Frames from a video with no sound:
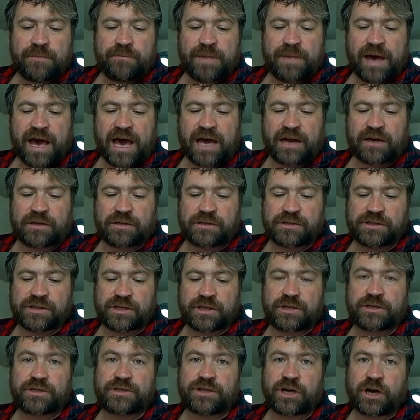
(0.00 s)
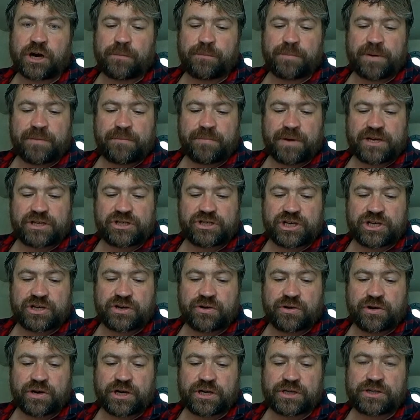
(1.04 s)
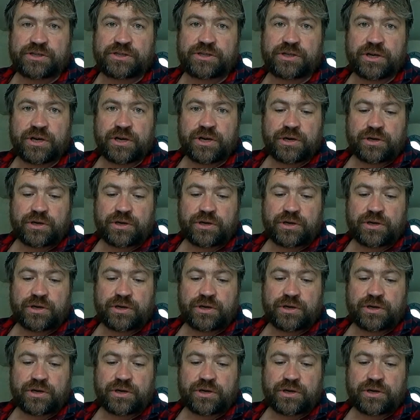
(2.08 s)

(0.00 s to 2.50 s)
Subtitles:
paddles, tarp and bungee cords,